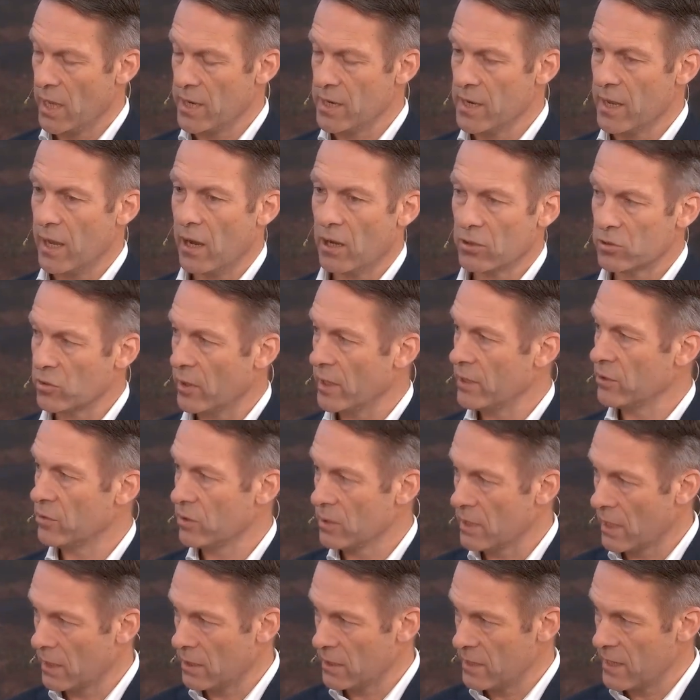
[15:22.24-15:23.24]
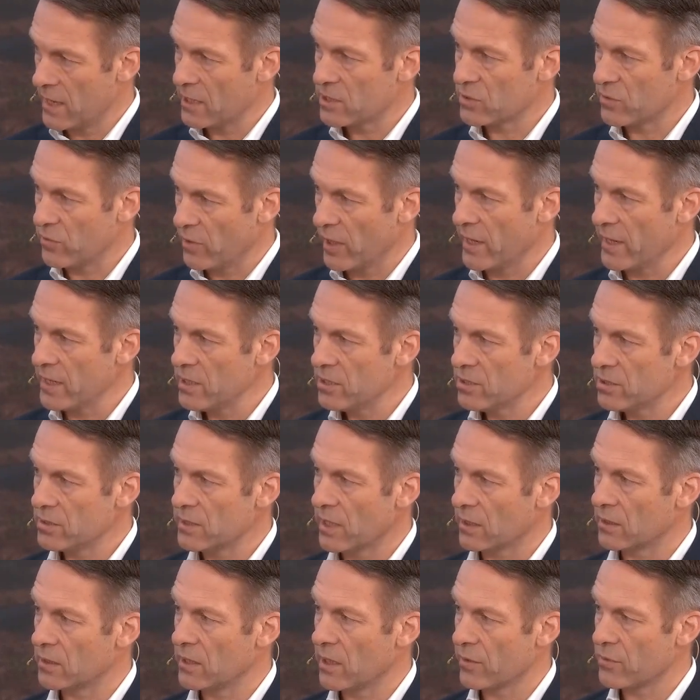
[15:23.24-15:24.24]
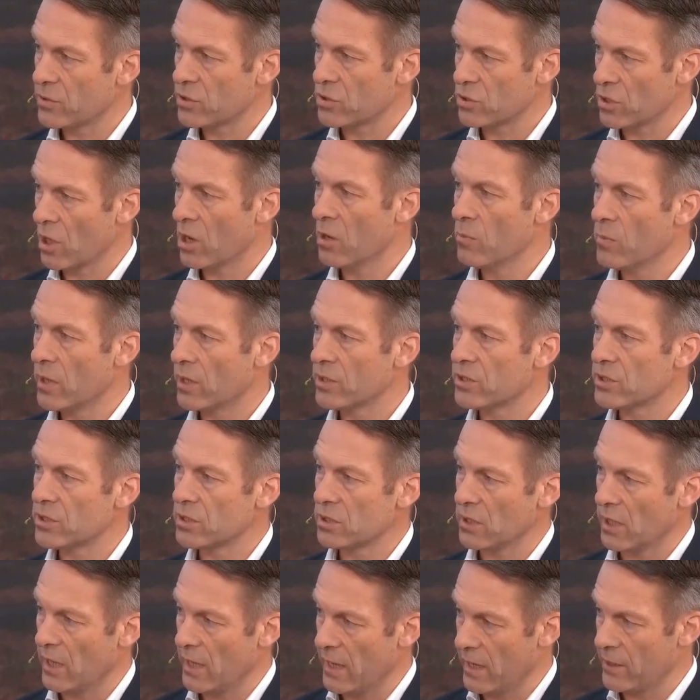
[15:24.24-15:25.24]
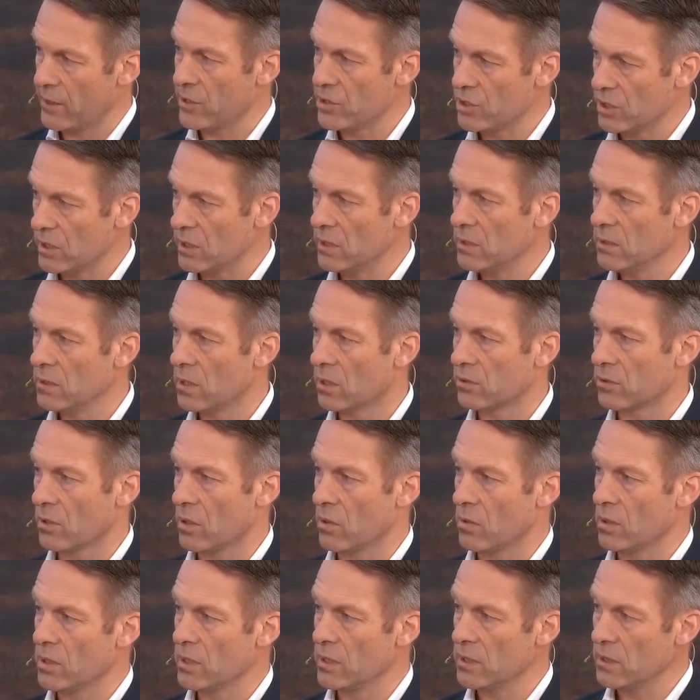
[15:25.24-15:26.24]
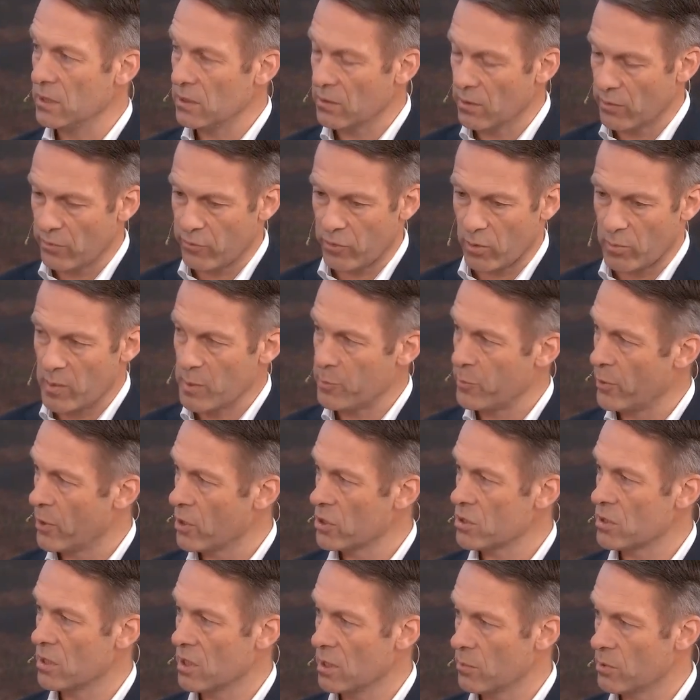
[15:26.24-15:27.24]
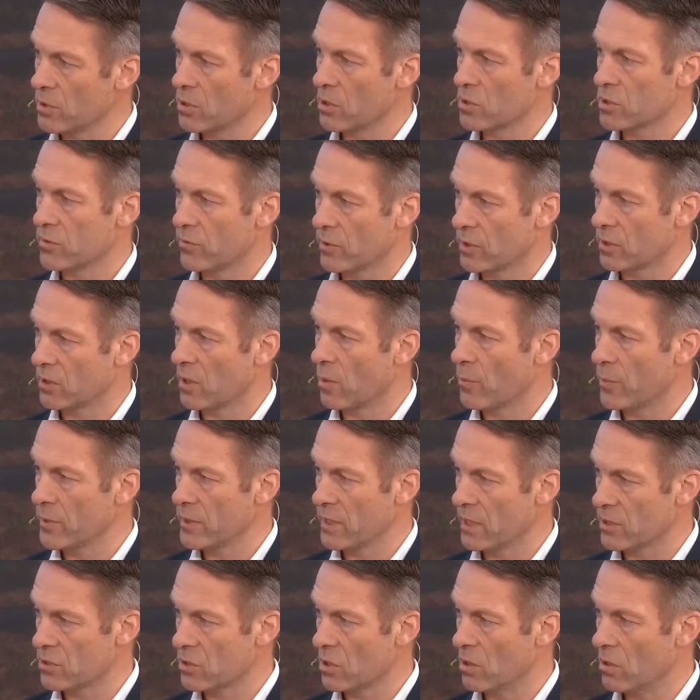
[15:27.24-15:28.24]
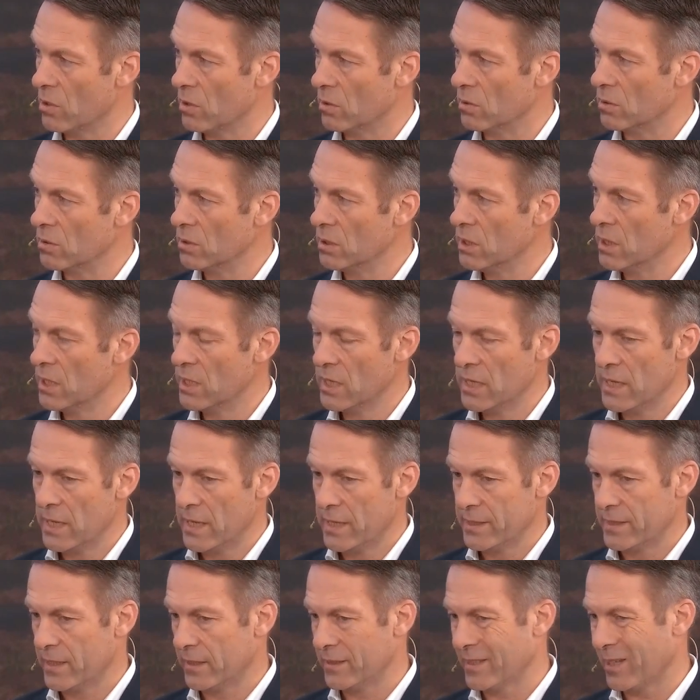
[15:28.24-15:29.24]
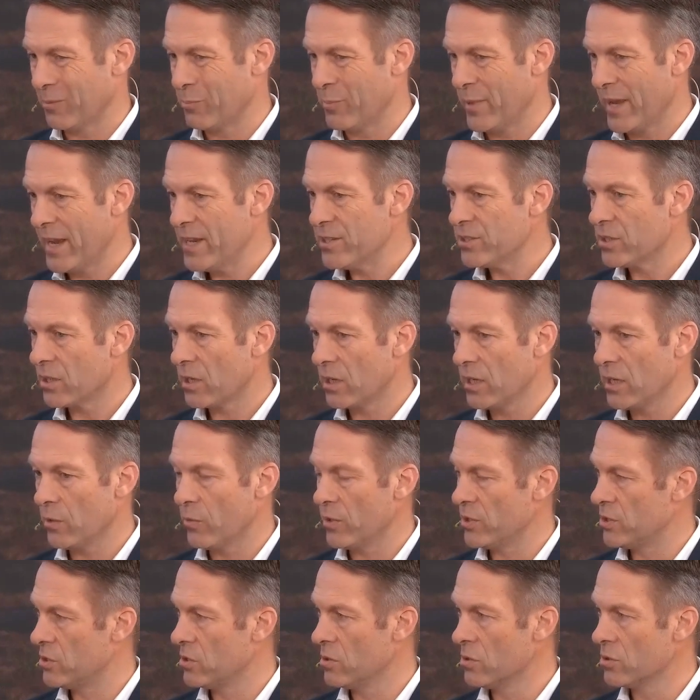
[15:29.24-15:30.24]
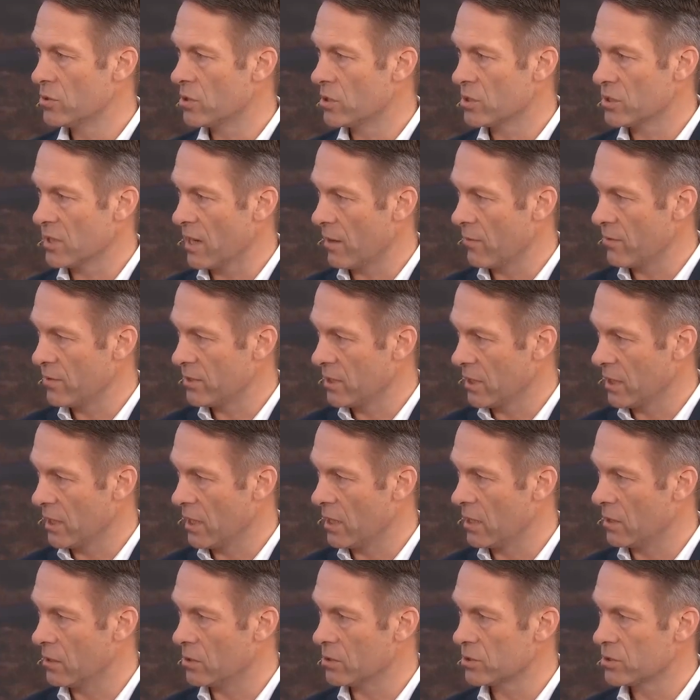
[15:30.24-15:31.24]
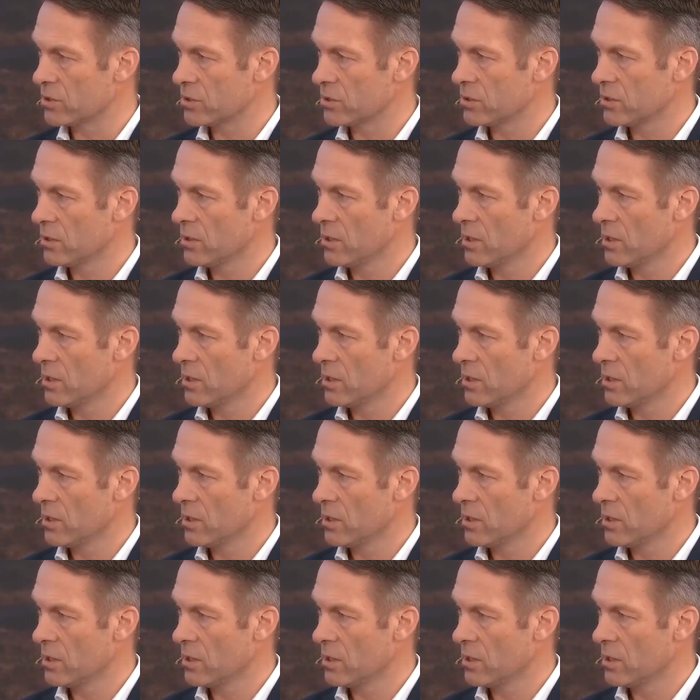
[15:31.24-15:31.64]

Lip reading: And now to enter that next phase, that gives so much energy, not only for me personally, but also for the company as a whole, that basically reduces everything else